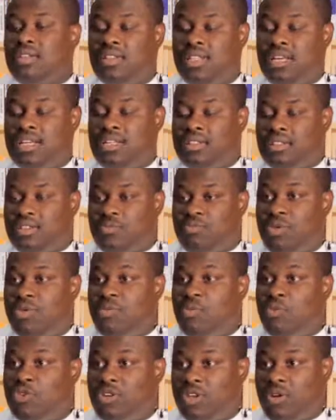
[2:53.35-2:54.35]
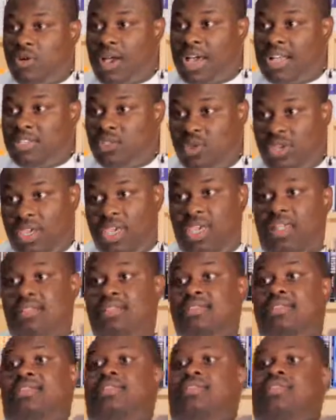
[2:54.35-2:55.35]
that people require to
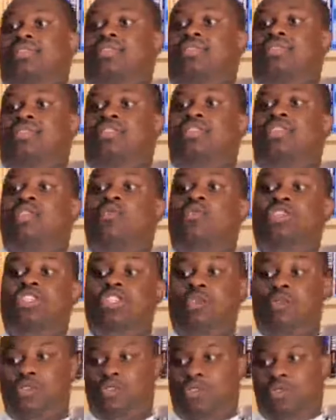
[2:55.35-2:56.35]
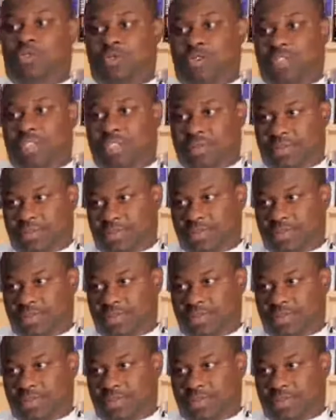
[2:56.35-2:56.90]
get what they want to read.